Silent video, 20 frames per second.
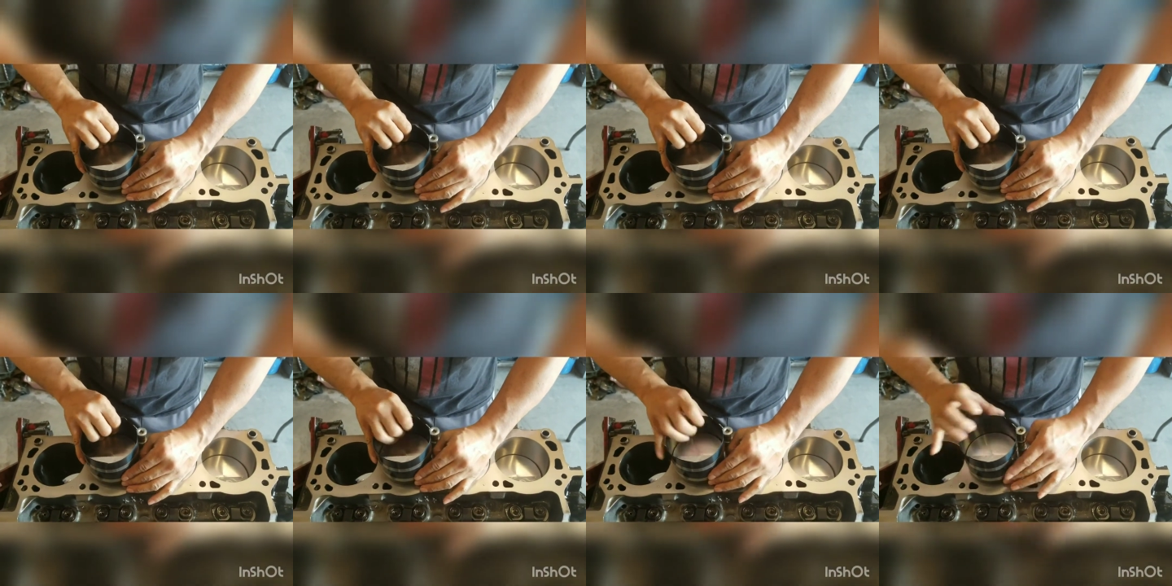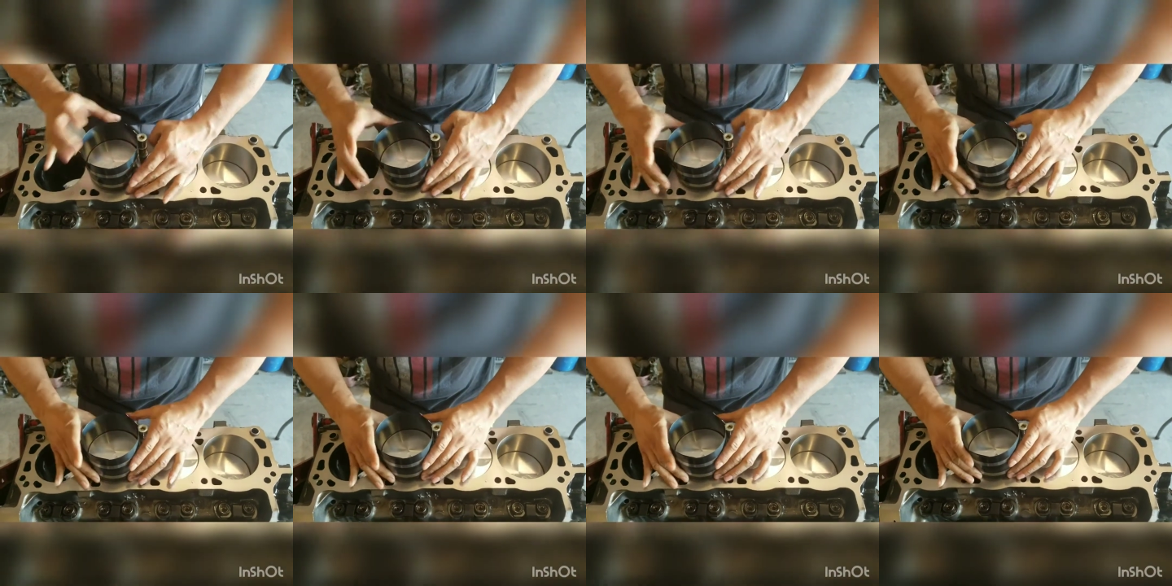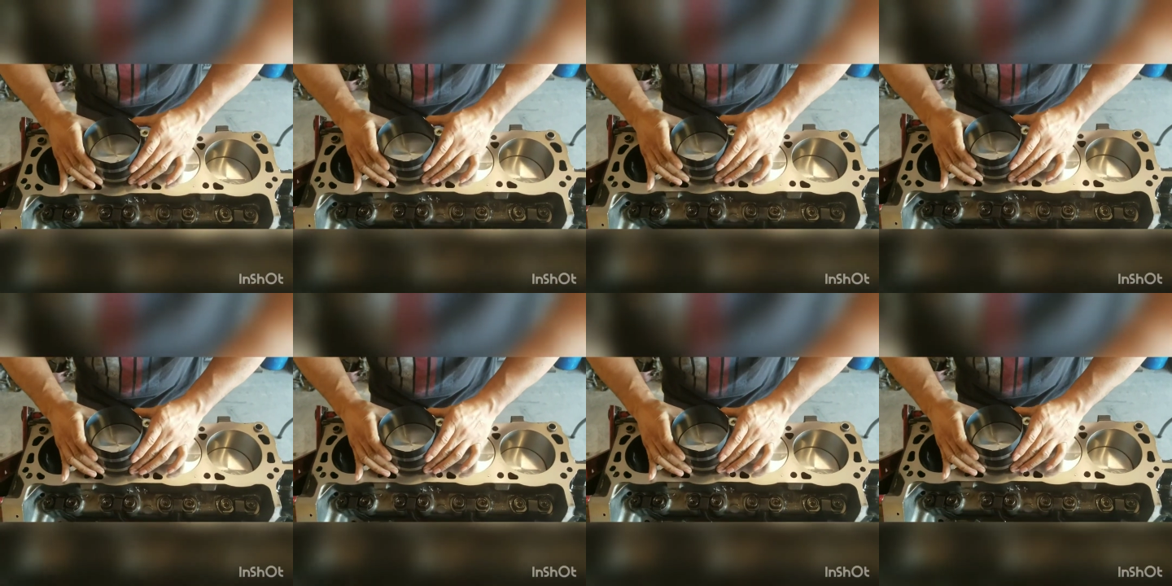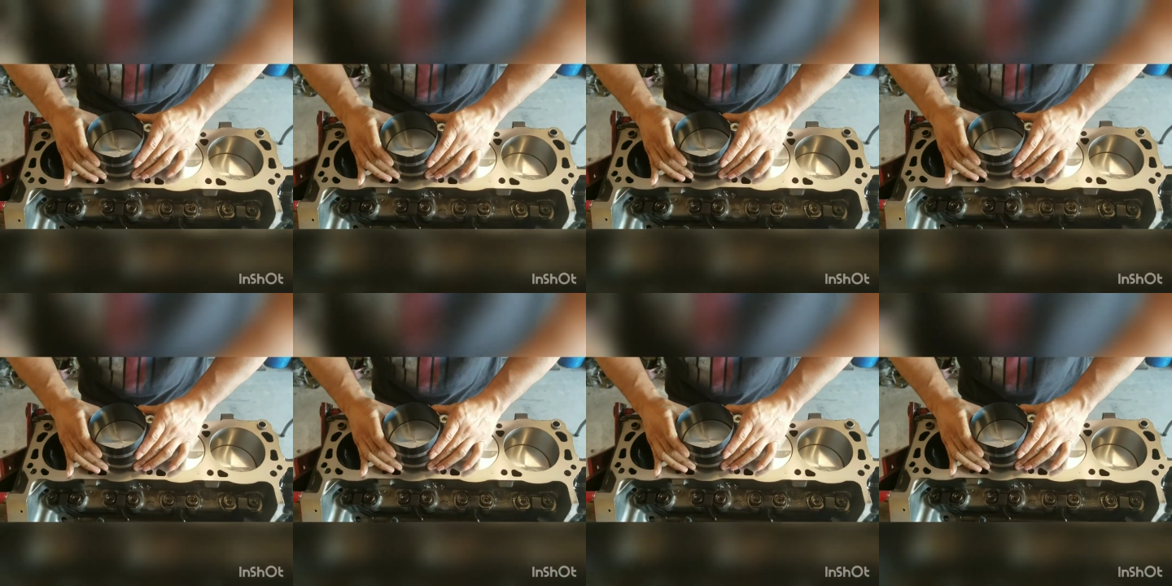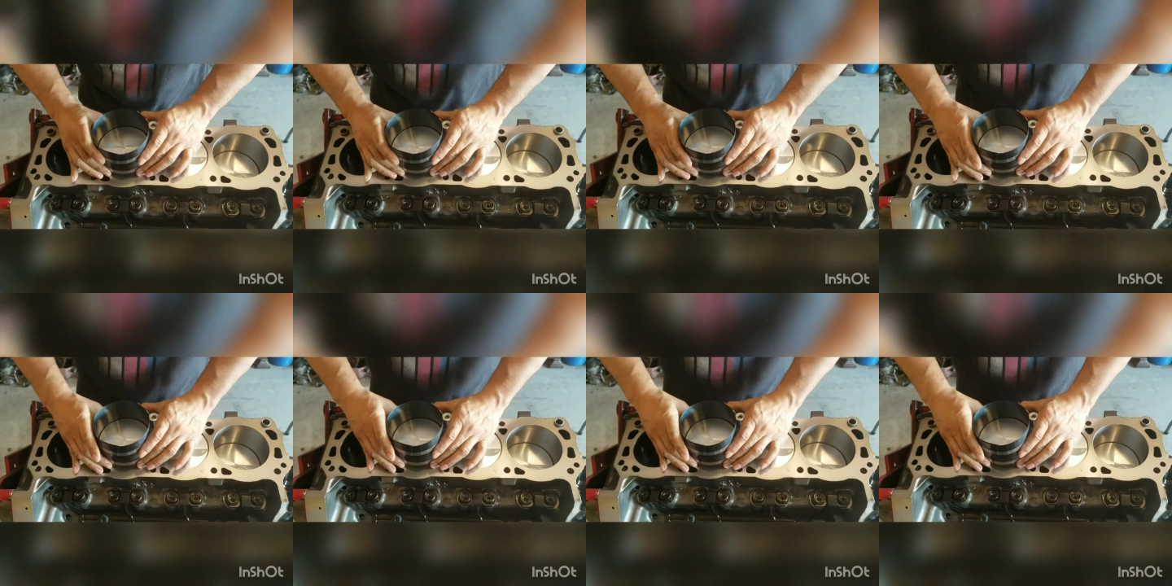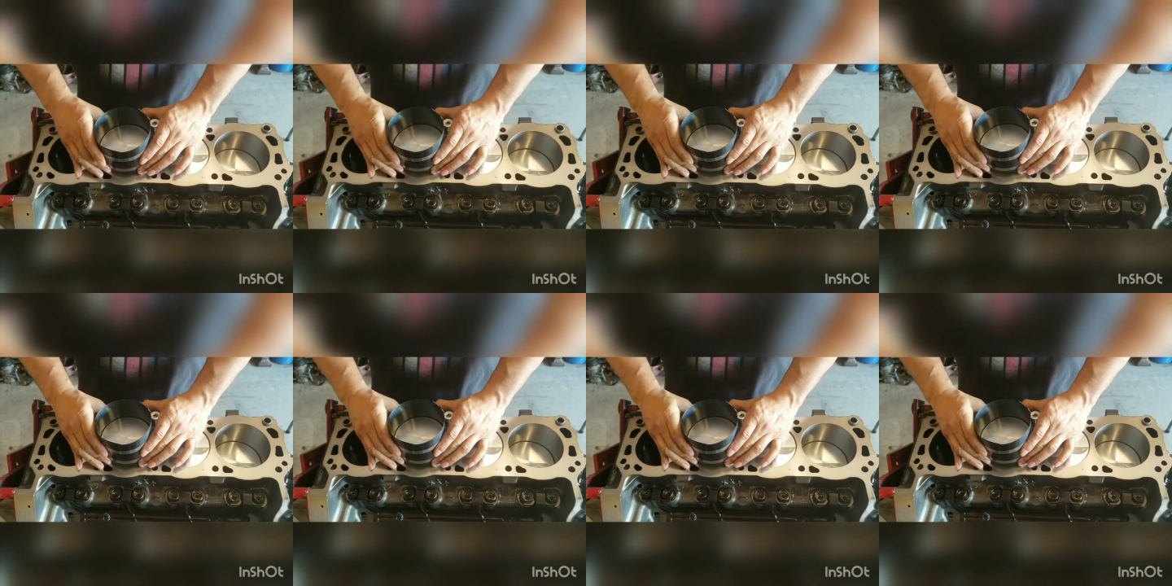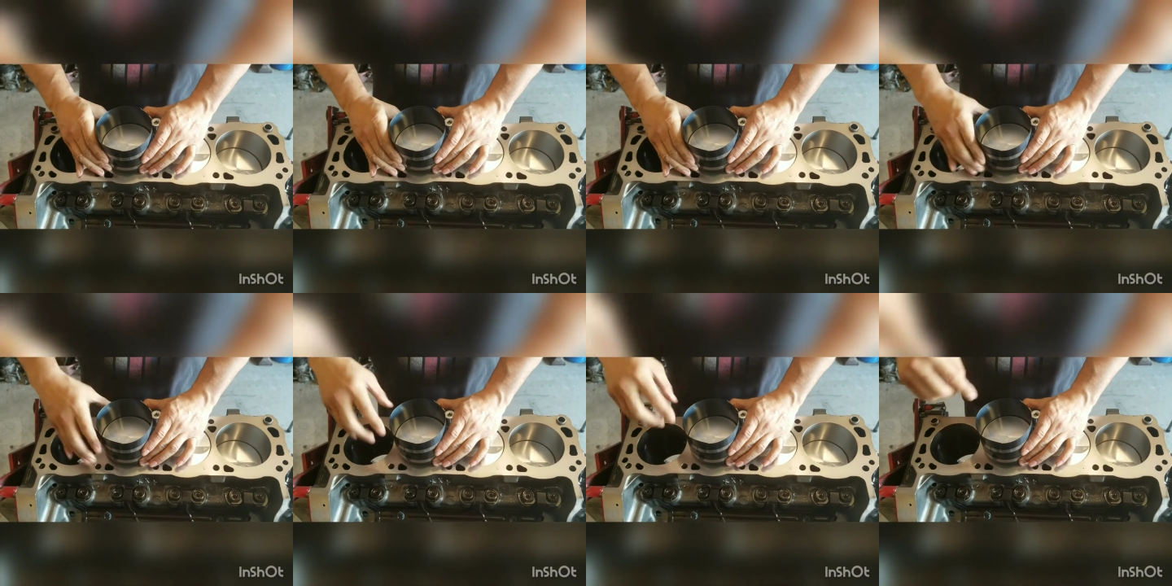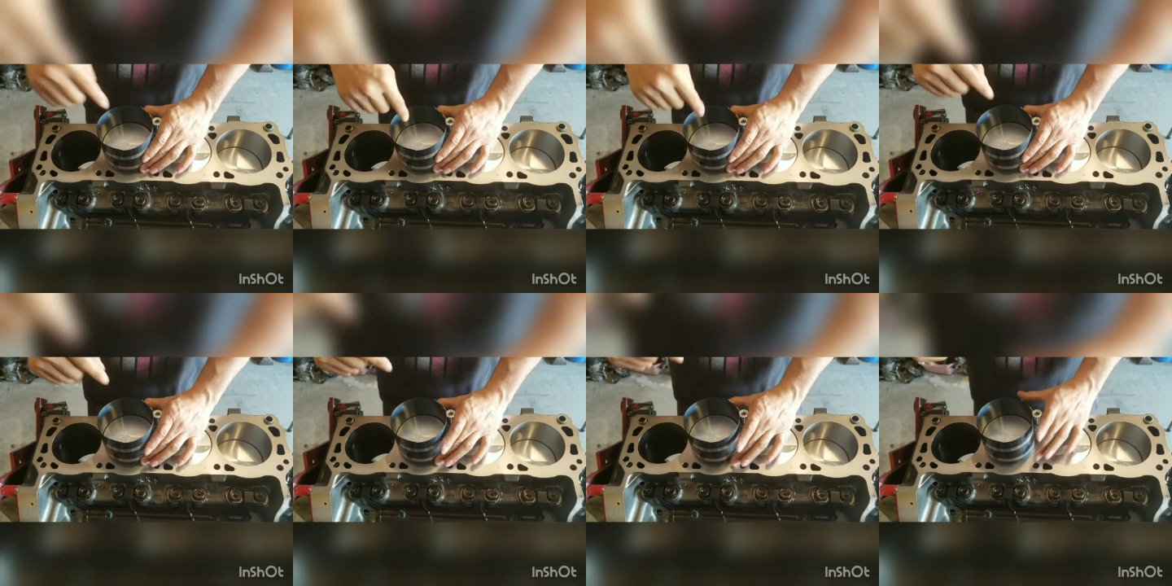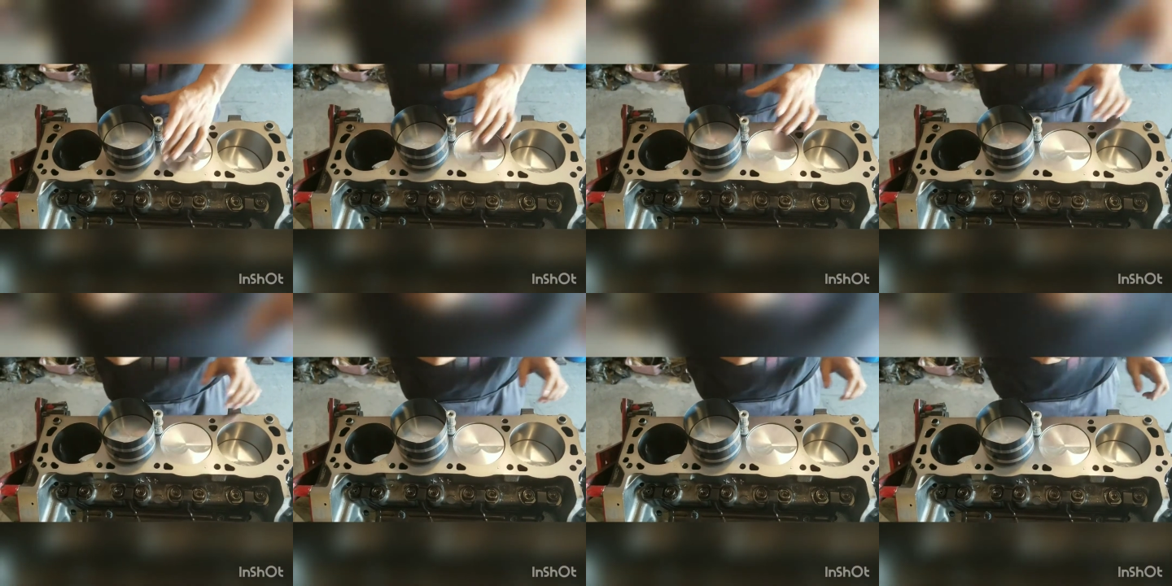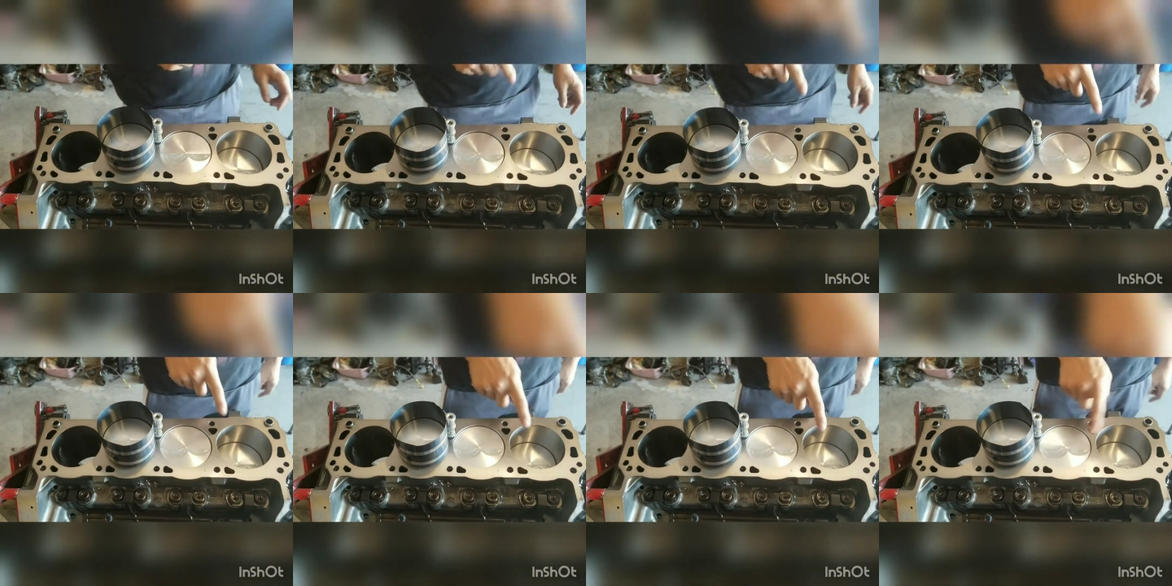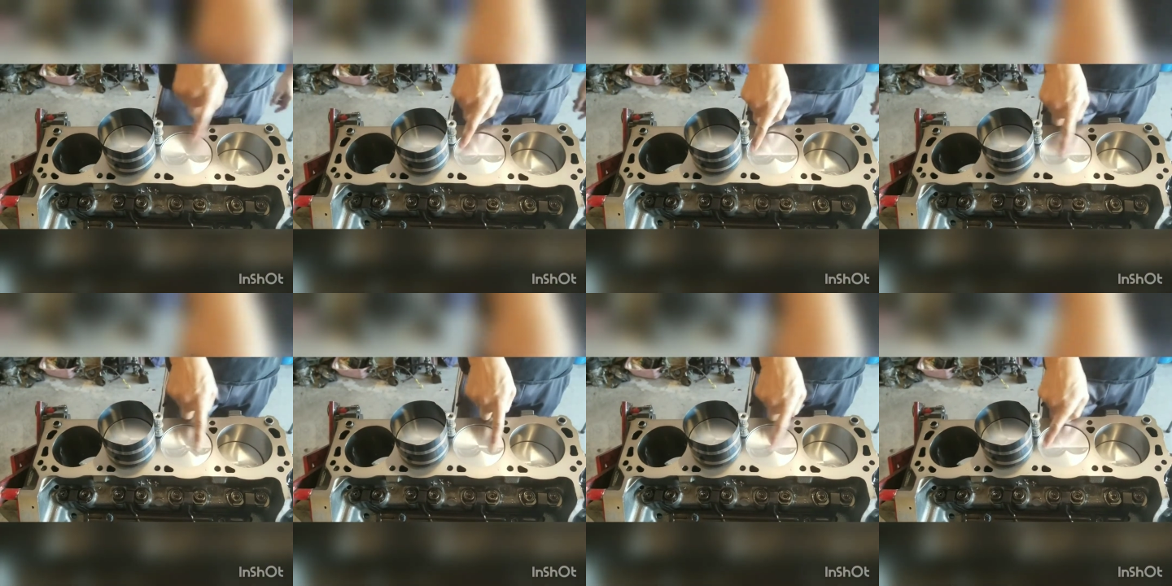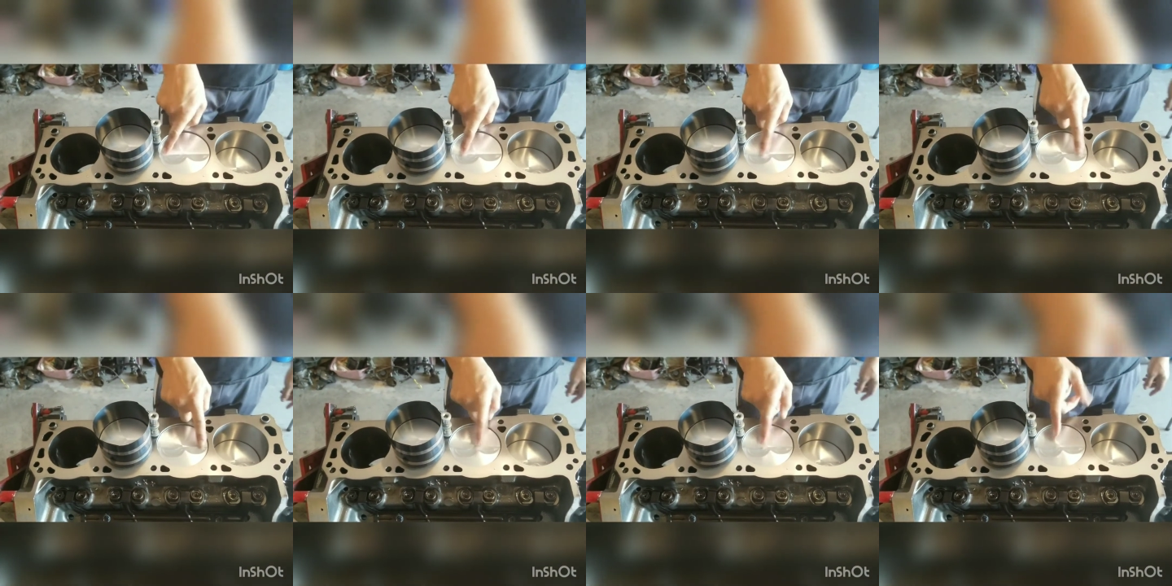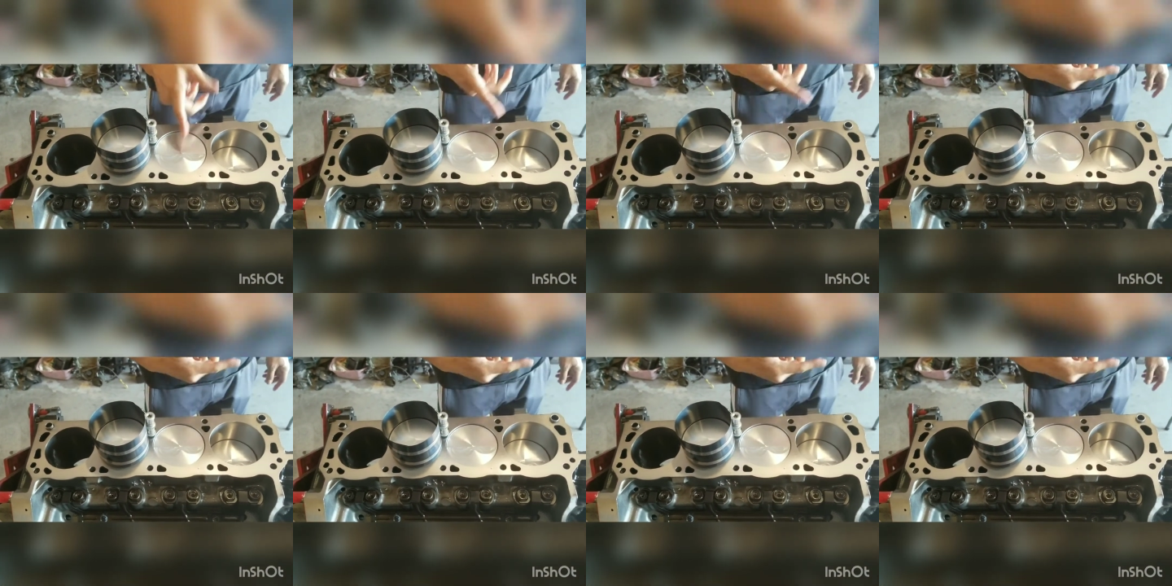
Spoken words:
(no speaker visible)